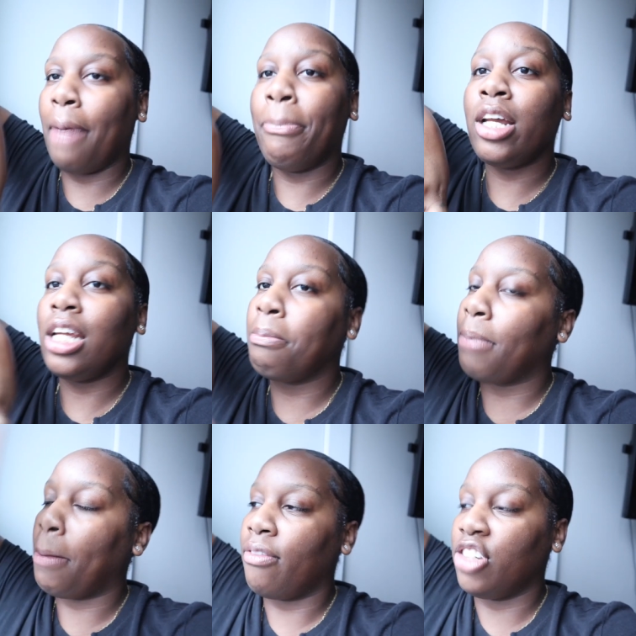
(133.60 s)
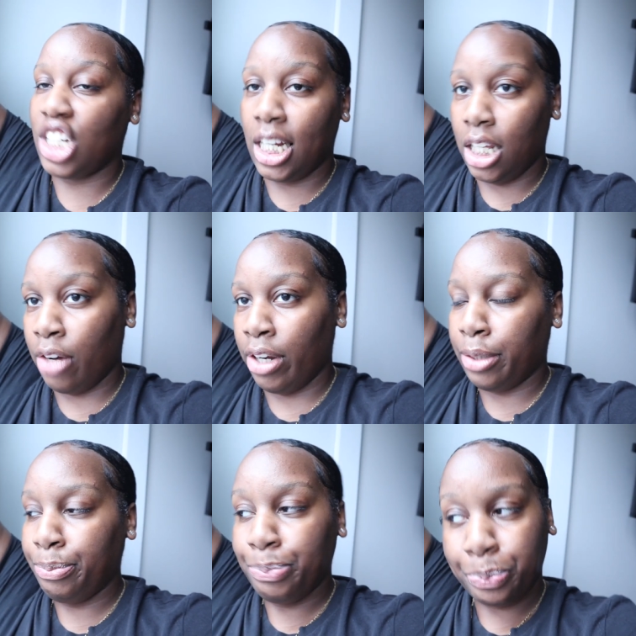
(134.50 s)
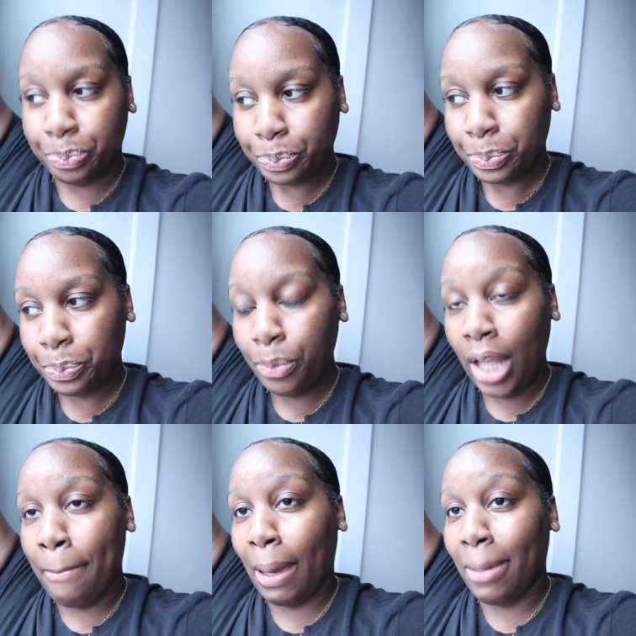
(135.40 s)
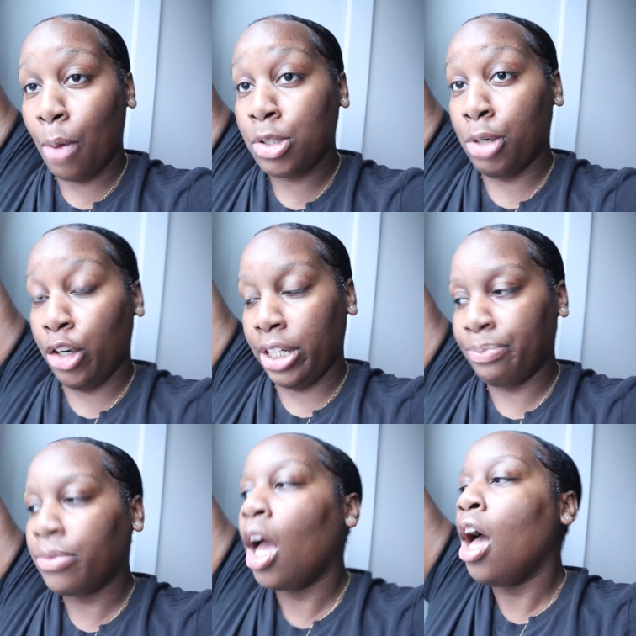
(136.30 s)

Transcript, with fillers: put it by my vagina area and baby, I was burning.